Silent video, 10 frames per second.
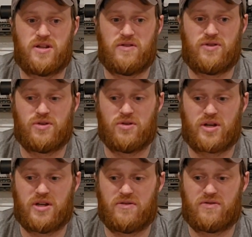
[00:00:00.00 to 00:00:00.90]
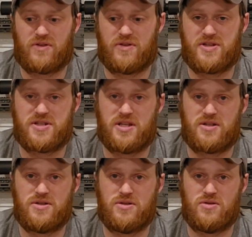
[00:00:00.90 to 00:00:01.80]
if you're looking for this thing
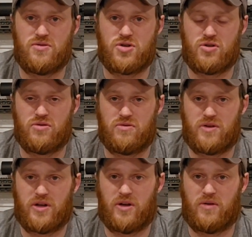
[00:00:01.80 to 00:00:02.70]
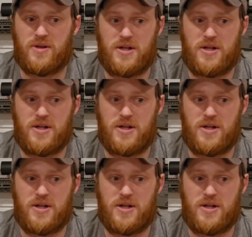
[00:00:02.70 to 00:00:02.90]
to shoot, you know,